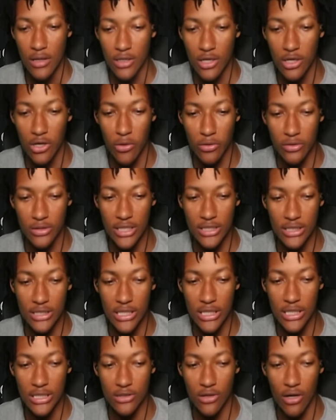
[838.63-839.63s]
Crap. No says
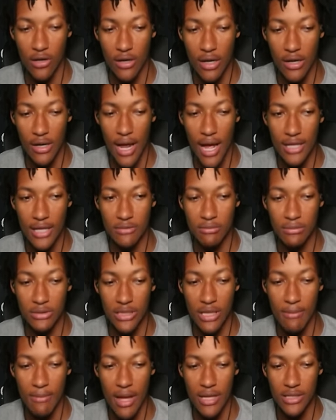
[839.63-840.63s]
keys are in the dad's
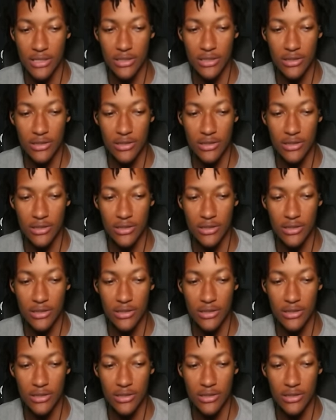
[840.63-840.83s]
message.